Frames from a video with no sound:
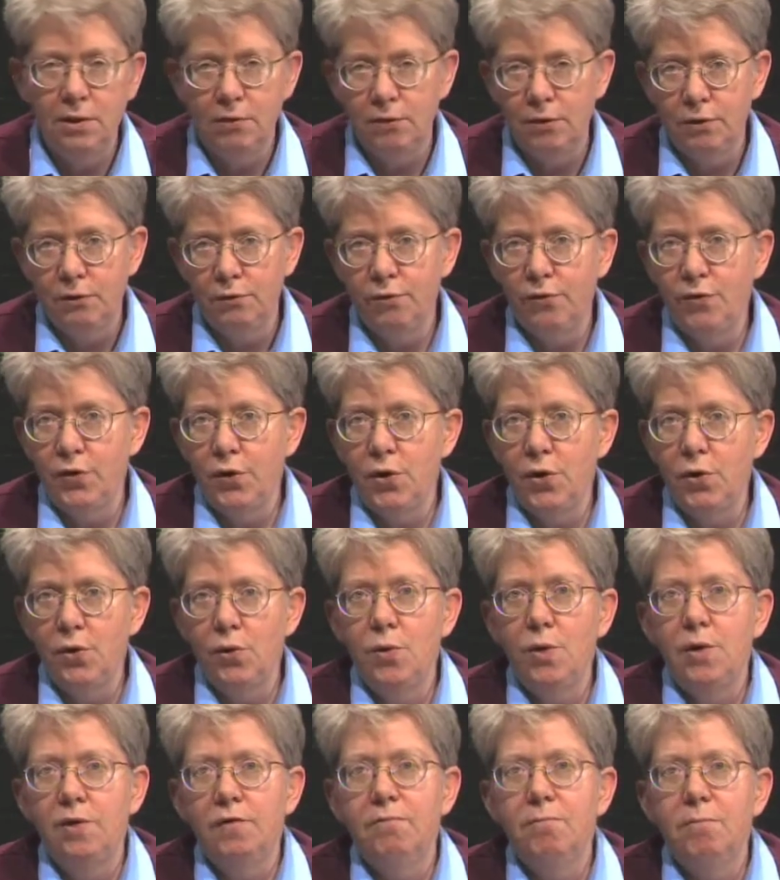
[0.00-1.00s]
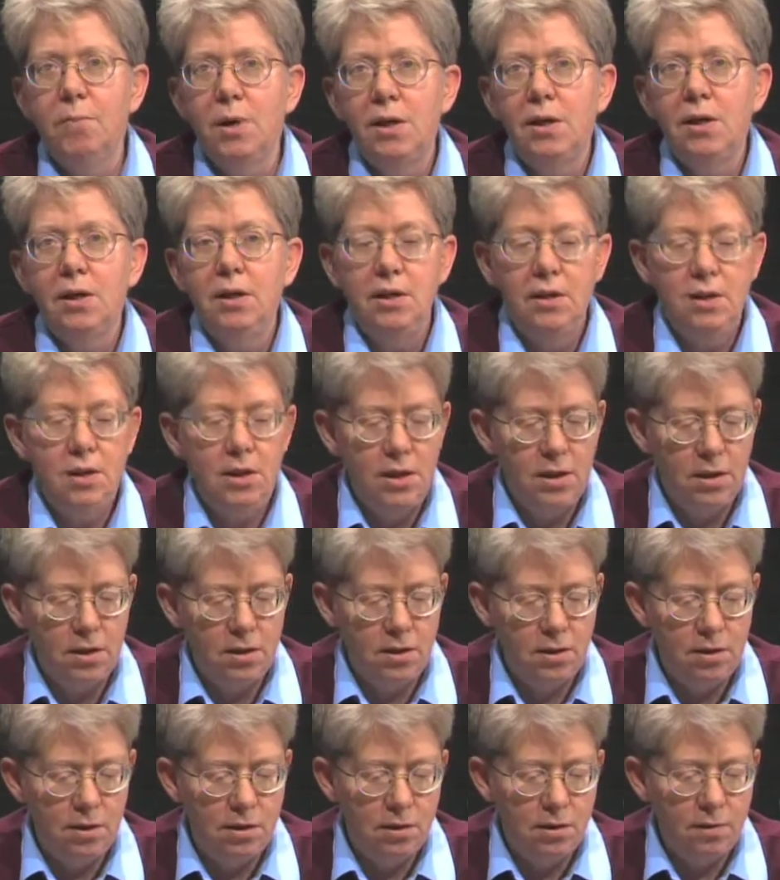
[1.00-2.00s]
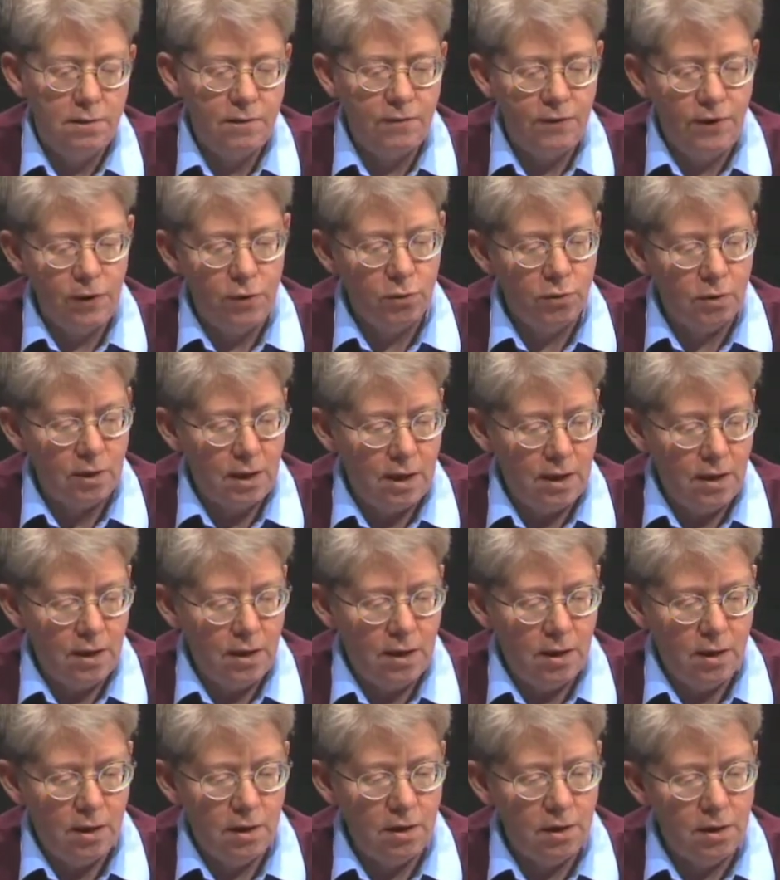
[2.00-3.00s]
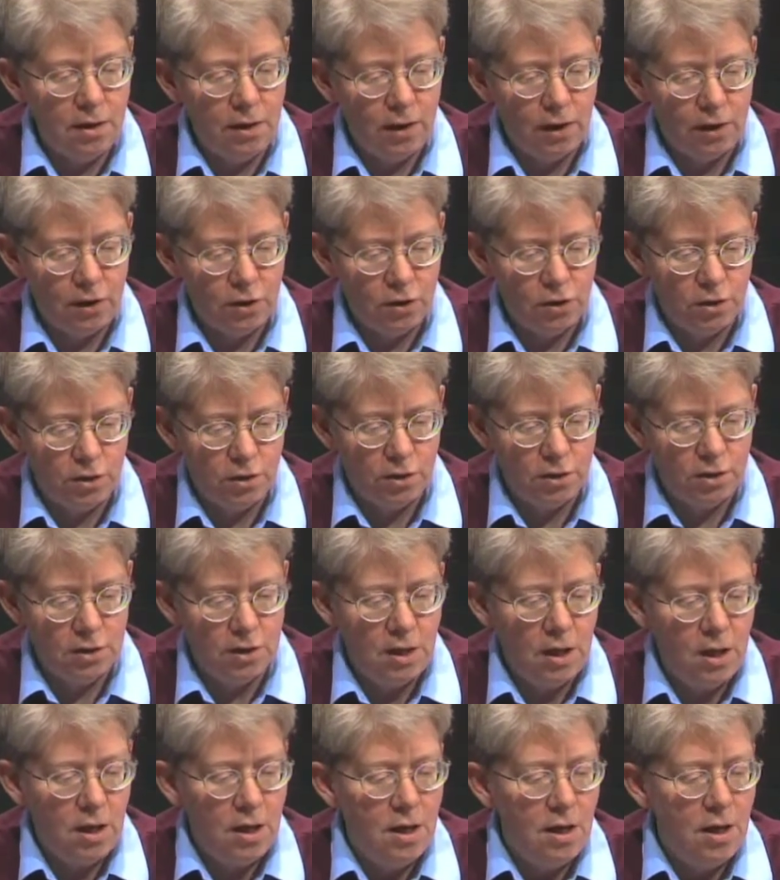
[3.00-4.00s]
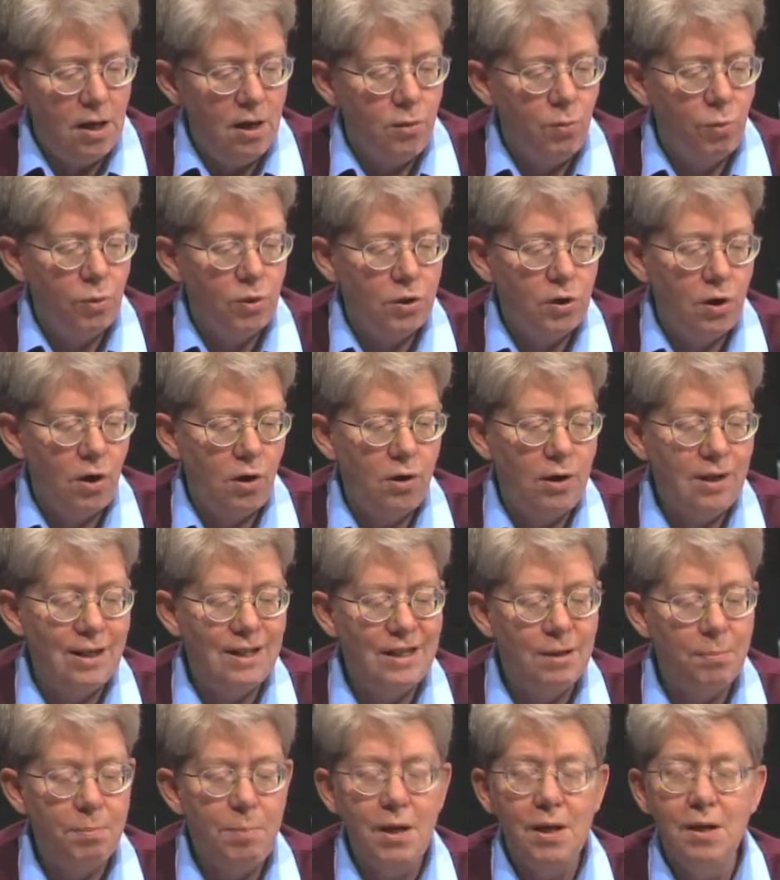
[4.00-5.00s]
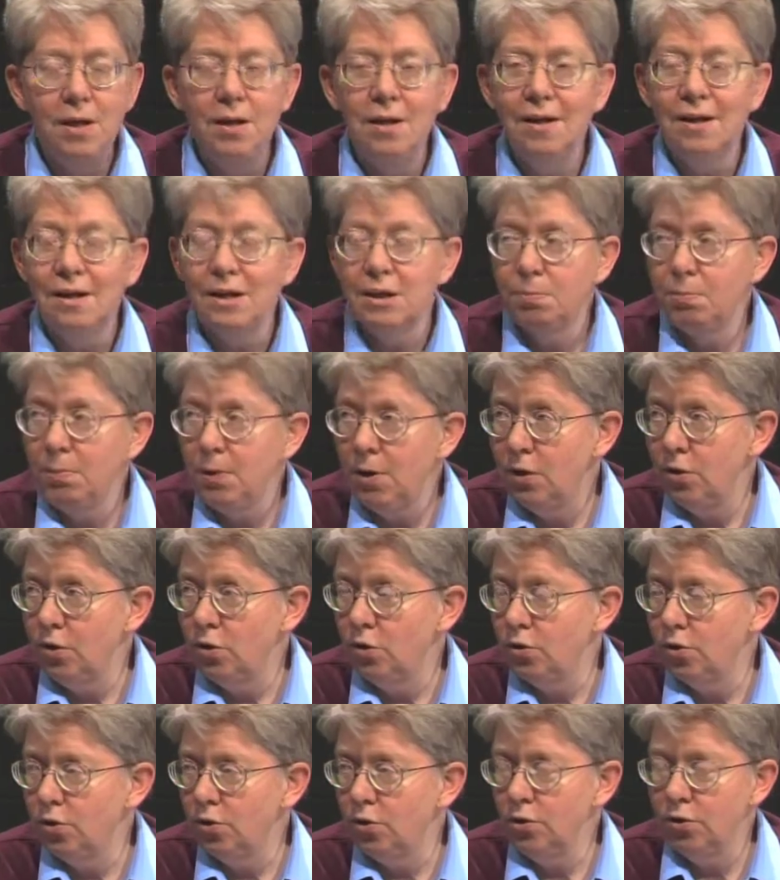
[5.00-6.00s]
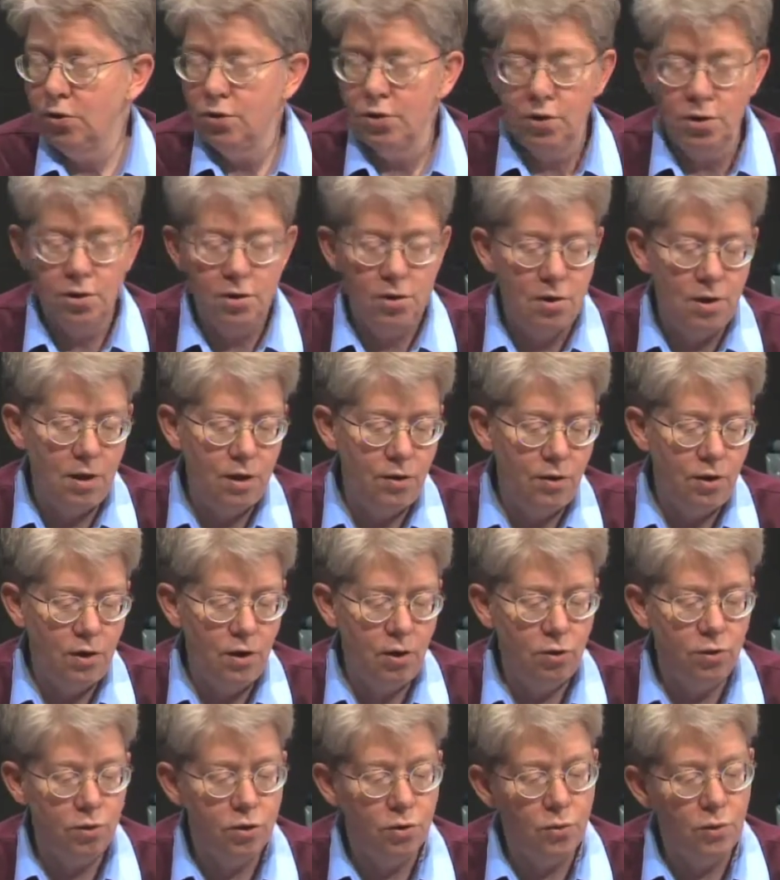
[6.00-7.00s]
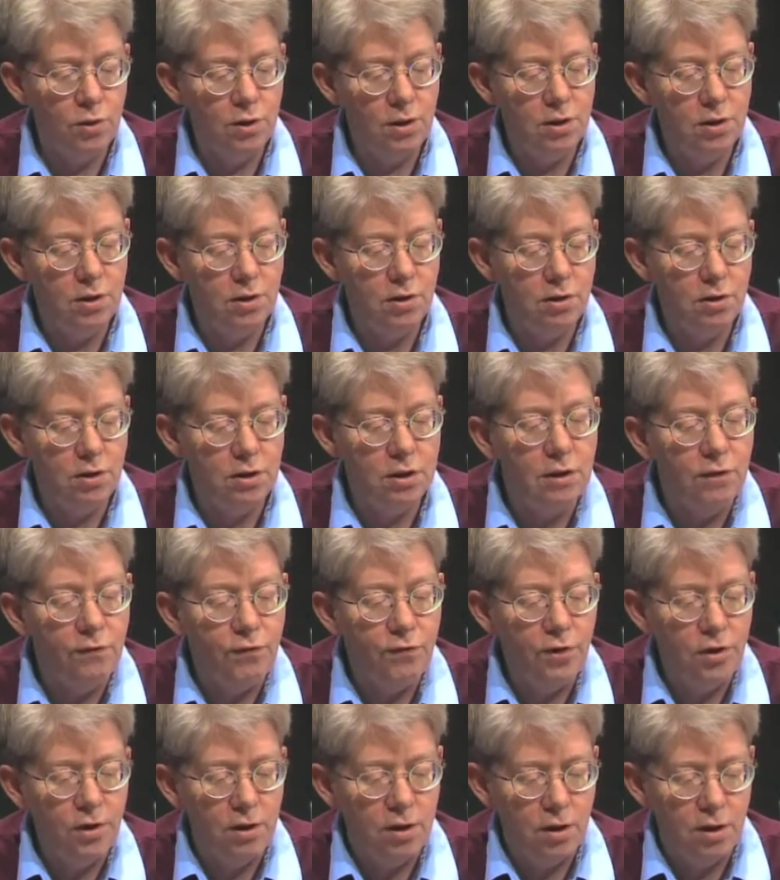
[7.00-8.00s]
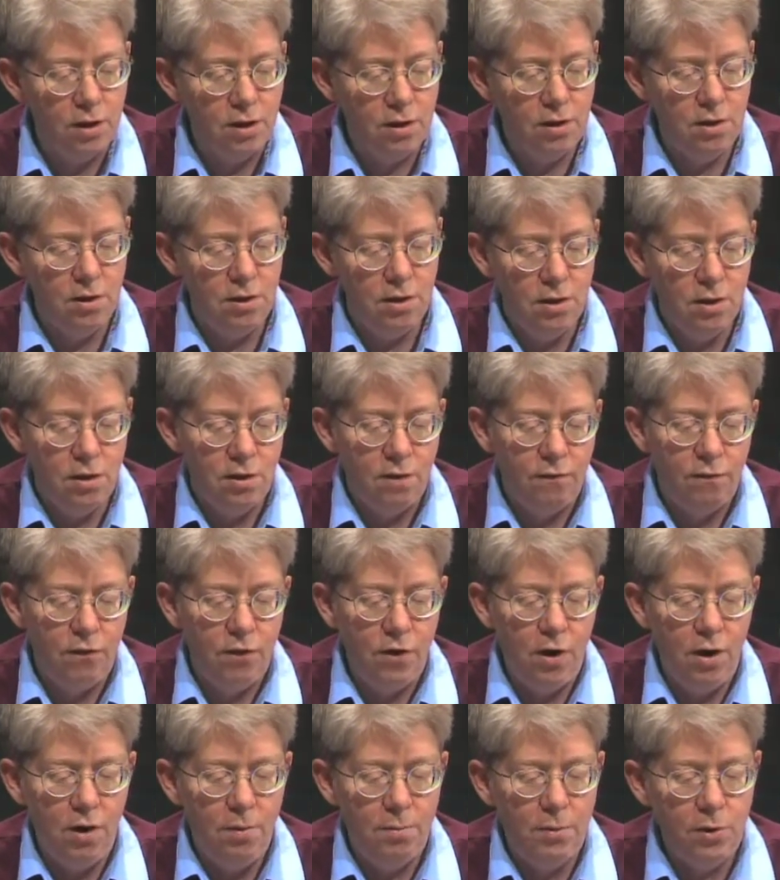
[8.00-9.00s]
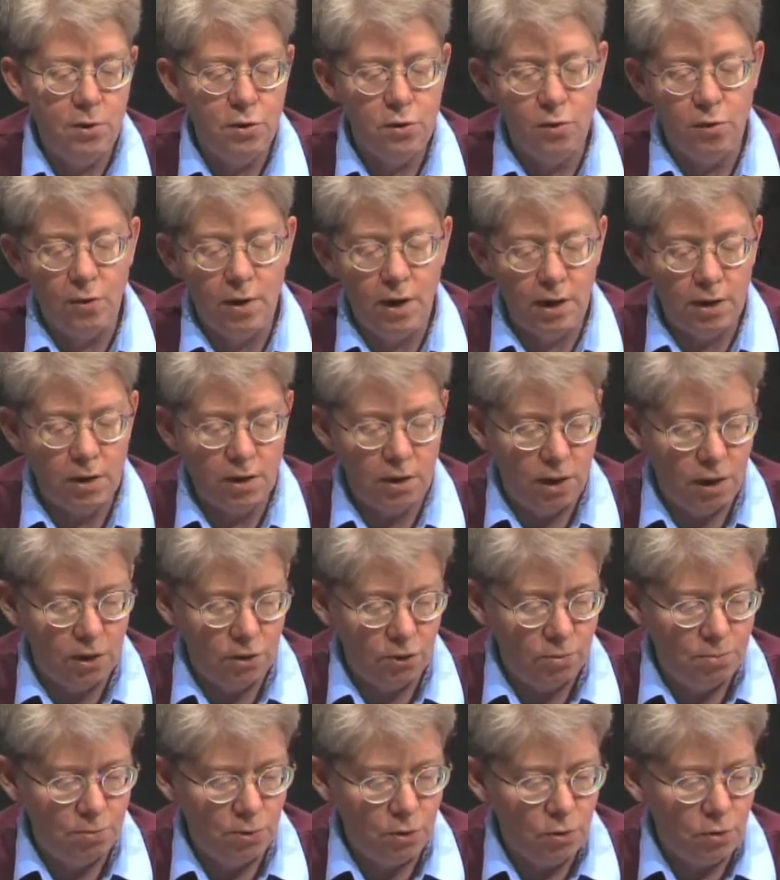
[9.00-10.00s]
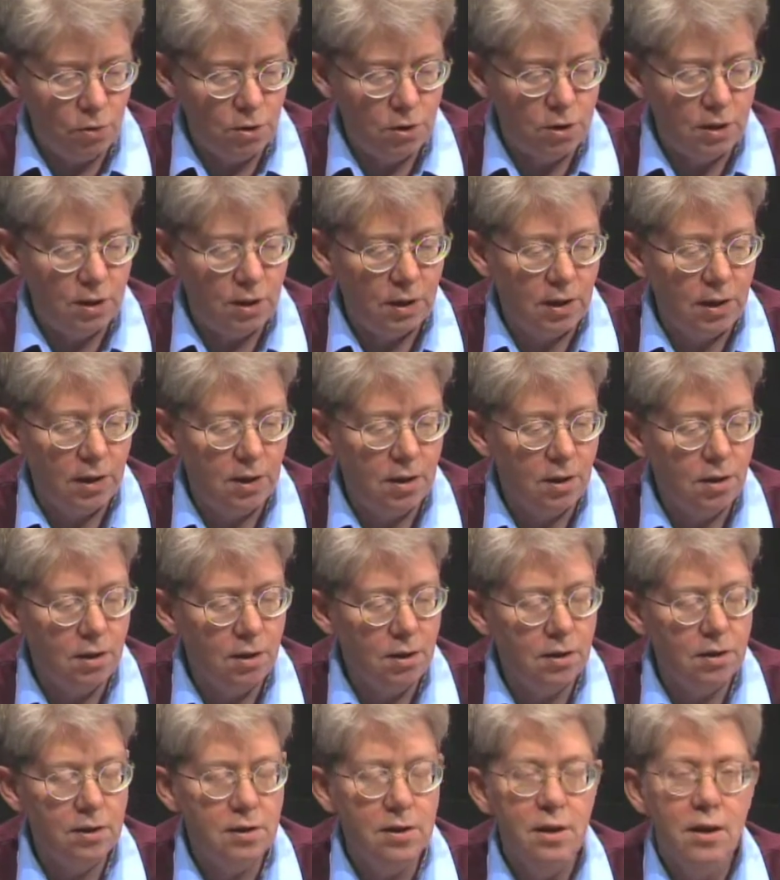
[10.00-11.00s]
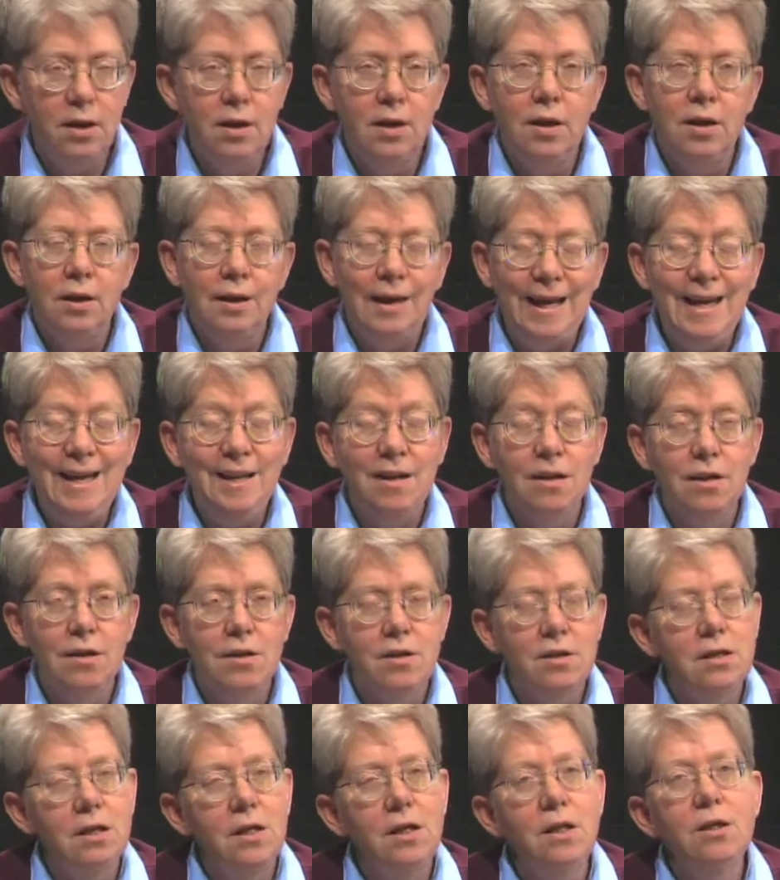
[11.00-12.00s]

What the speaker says: of the flow of money in federal elections, which are independent expenditures, and they are treated differently from direct contributions to candidates.